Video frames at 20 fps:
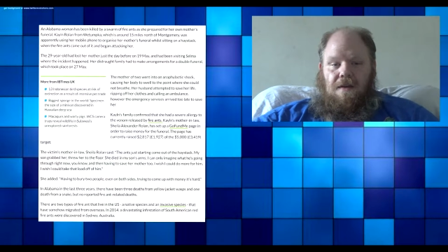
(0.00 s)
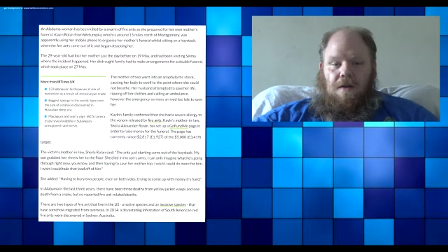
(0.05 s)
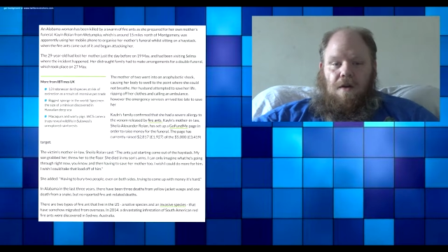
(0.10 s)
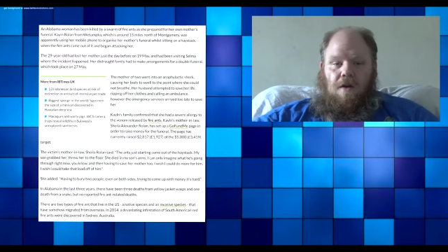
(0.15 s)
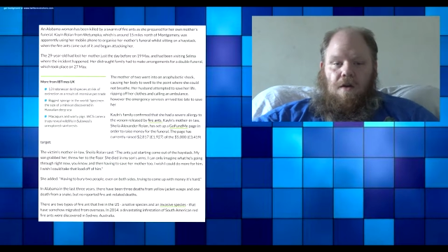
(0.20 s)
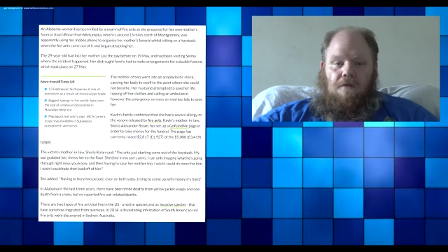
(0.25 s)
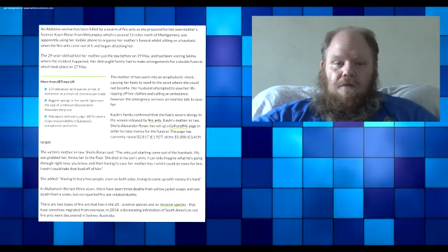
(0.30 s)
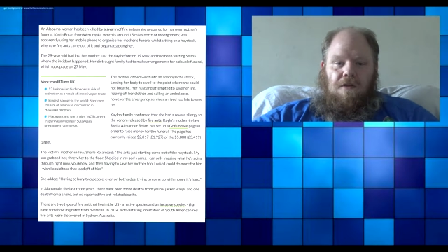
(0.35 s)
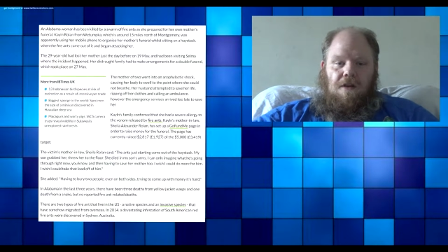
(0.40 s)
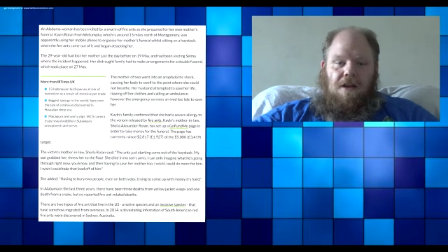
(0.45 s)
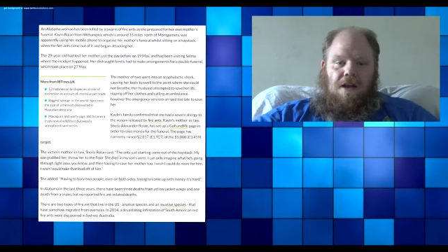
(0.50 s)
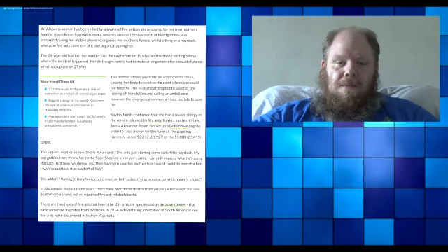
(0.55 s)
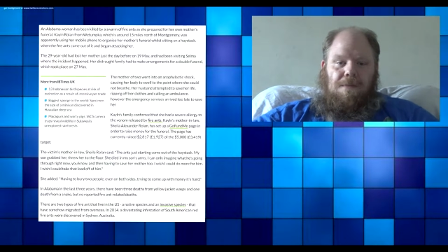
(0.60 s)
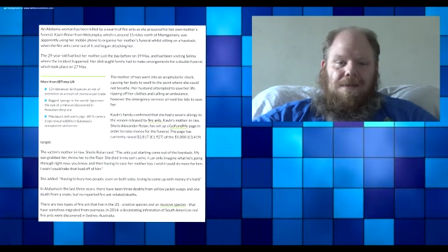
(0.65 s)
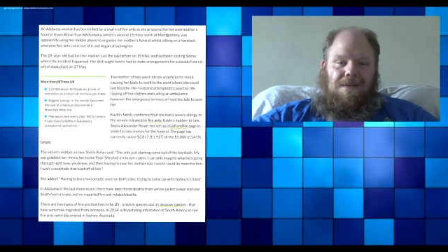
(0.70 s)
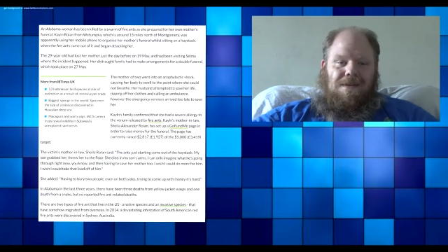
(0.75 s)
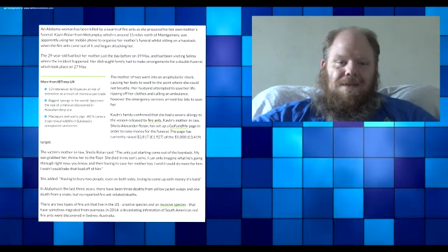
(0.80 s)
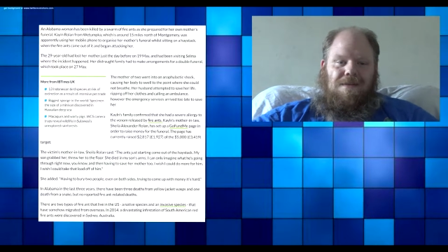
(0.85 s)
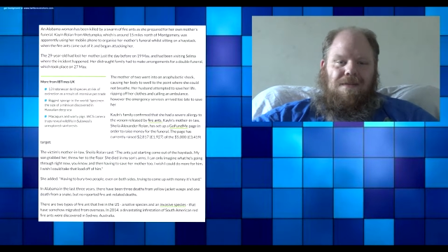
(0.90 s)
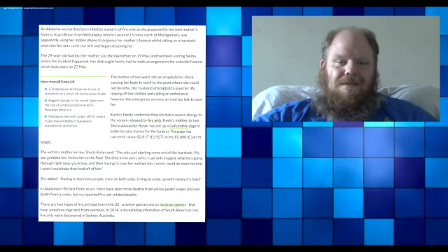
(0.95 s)
overcome
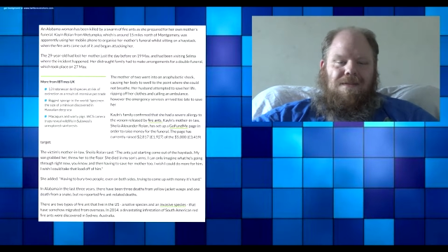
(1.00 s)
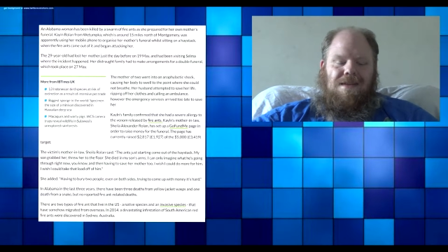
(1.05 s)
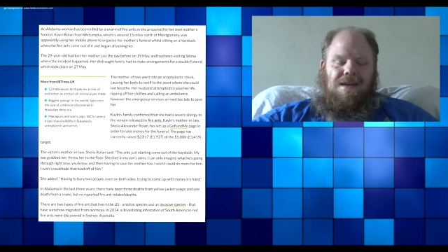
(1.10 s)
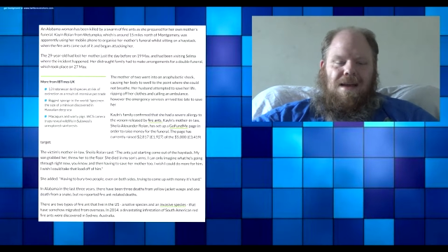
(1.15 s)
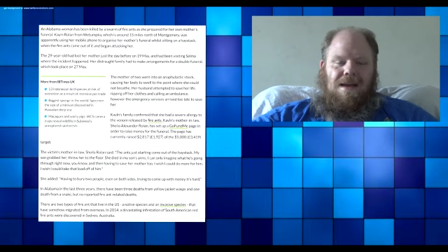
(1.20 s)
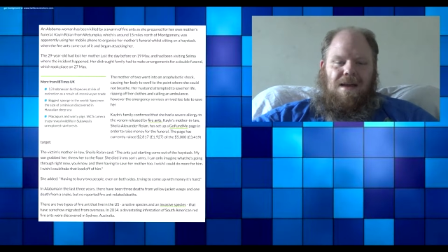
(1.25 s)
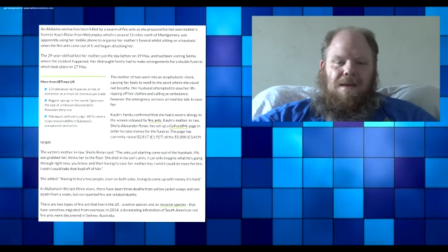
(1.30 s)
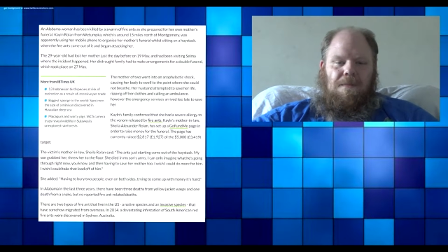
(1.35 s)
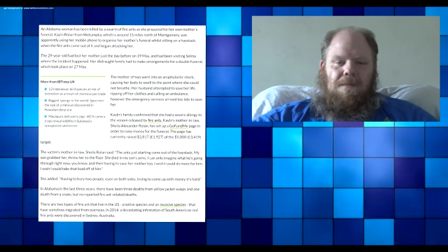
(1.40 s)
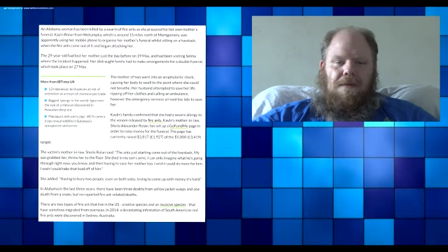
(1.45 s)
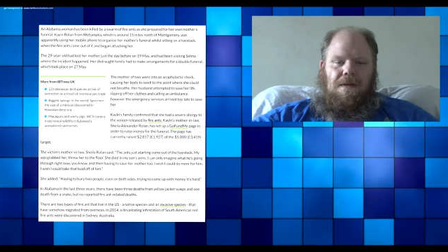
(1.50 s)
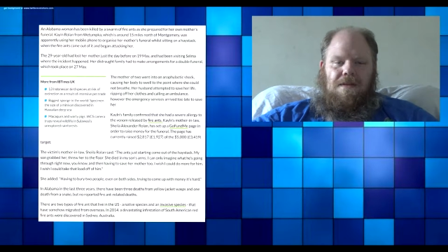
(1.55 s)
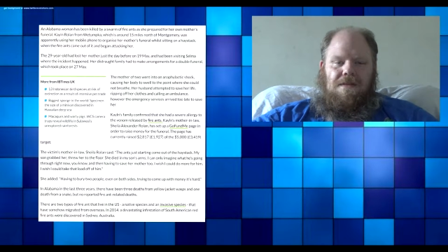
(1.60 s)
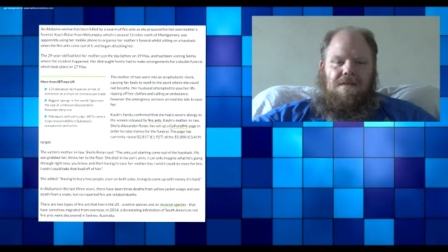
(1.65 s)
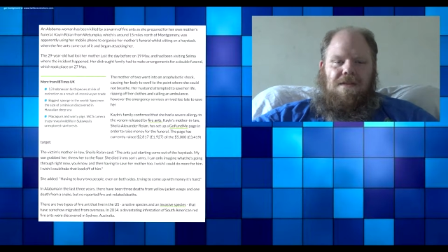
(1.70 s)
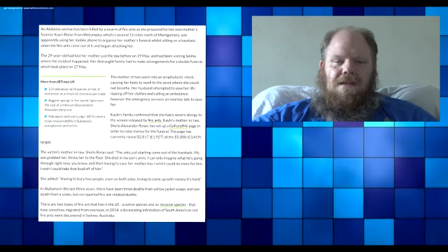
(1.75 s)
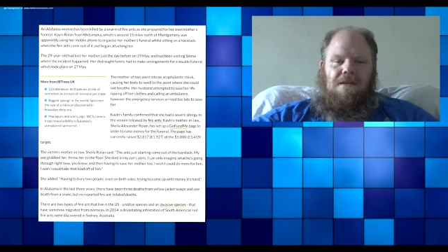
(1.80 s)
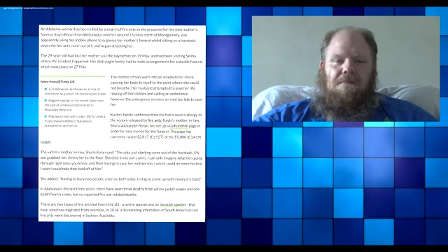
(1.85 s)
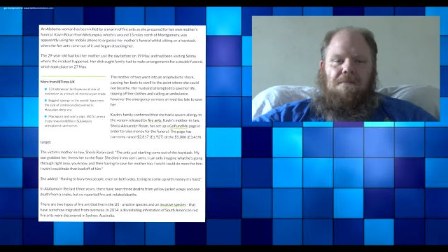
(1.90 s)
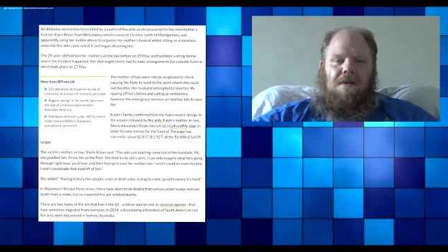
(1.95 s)
it in time.
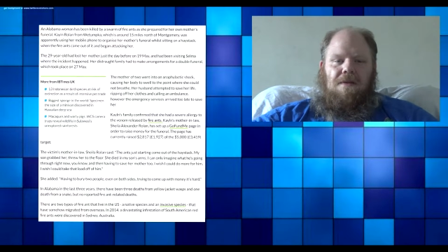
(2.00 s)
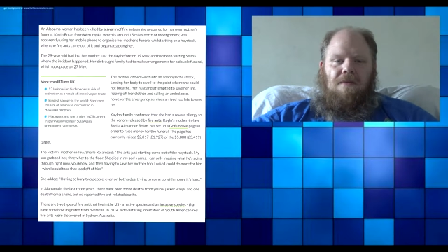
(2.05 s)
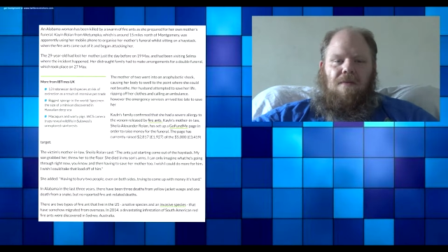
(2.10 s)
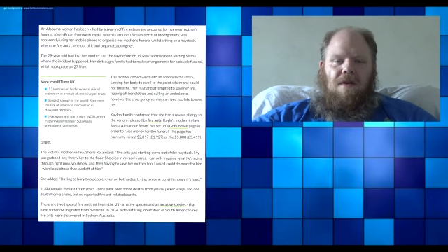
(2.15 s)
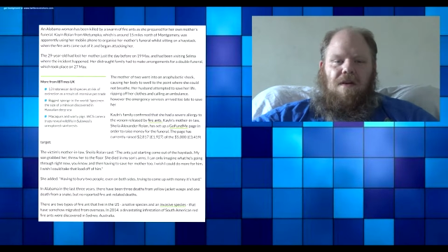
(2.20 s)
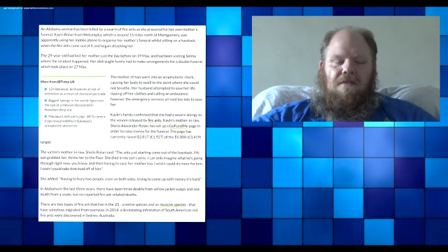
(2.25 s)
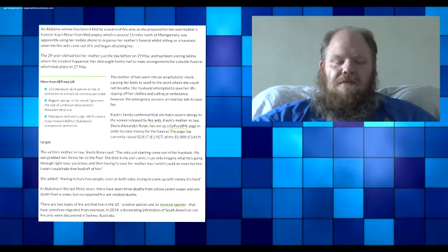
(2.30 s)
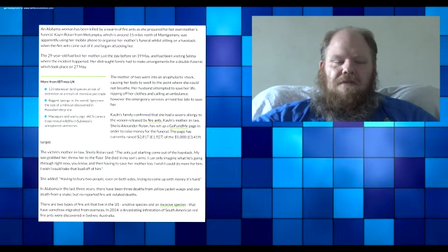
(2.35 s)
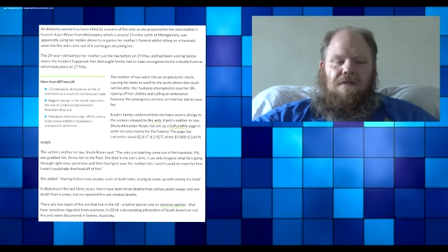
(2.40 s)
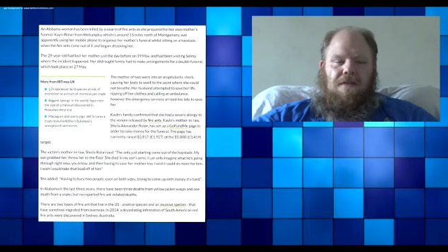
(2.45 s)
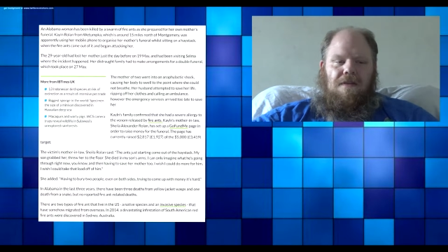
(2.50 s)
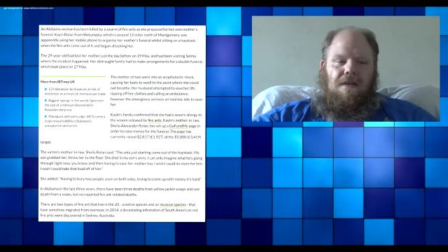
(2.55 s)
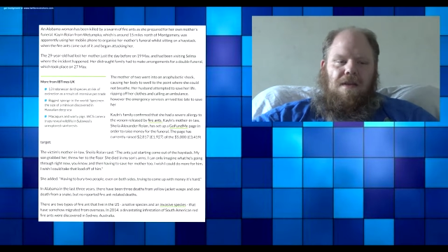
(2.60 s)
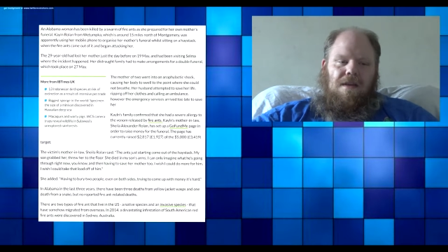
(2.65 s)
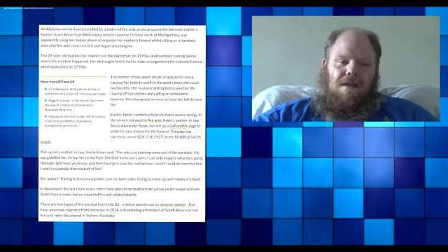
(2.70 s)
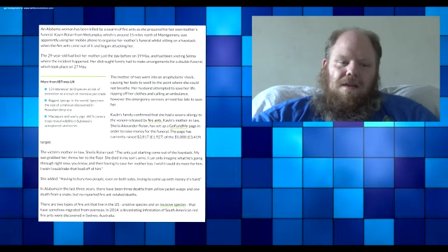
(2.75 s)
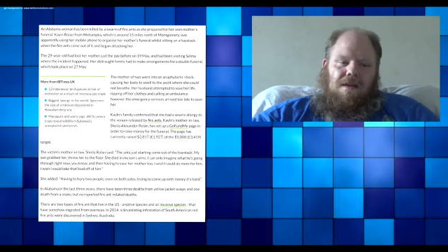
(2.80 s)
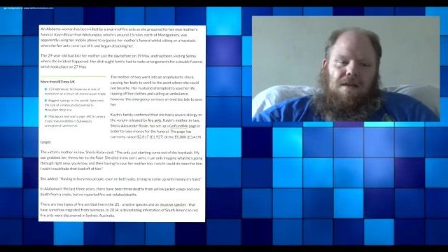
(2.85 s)
It's going to be rough, and